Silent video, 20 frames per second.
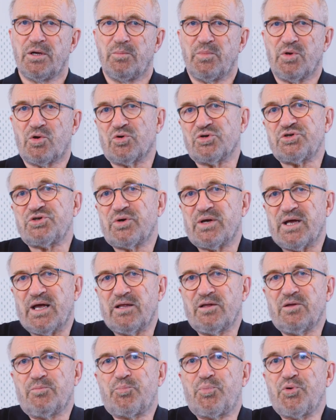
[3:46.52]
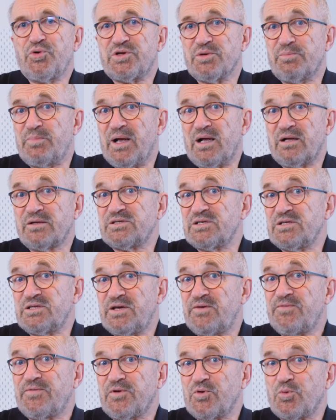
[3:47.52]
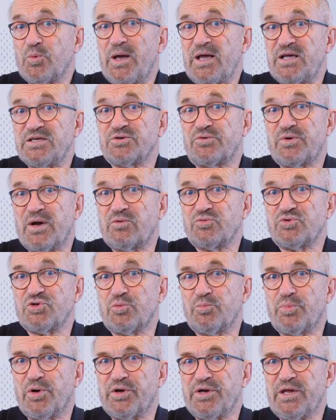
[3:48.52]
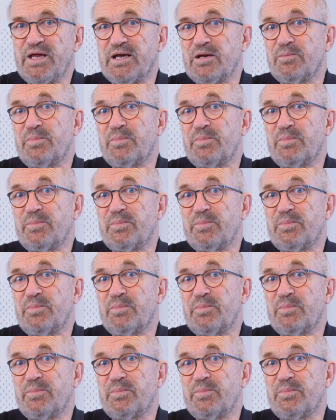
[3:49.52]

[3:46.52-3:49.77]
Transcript: Because you can put the belt in different ways around your body and